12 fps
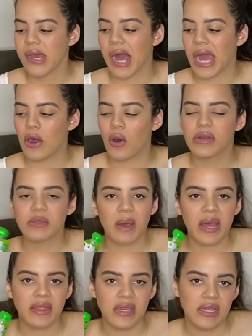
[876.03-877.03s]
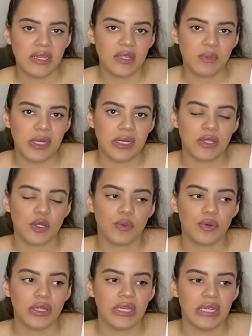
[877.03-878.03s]
I always buy these because they're
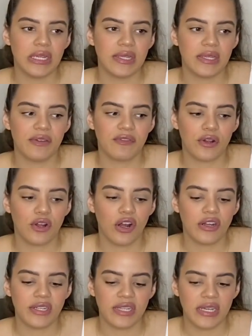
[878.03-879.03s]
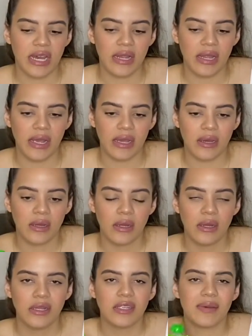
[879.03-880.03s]
really easy for Carter to get like
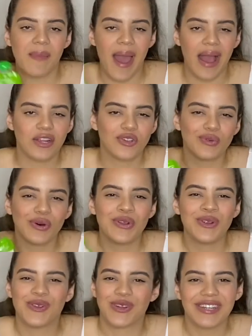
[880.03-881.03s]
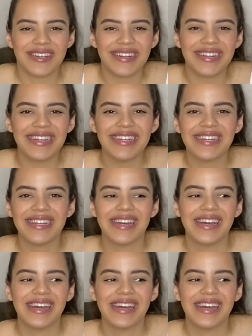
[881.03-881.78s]
some actual nutrition in.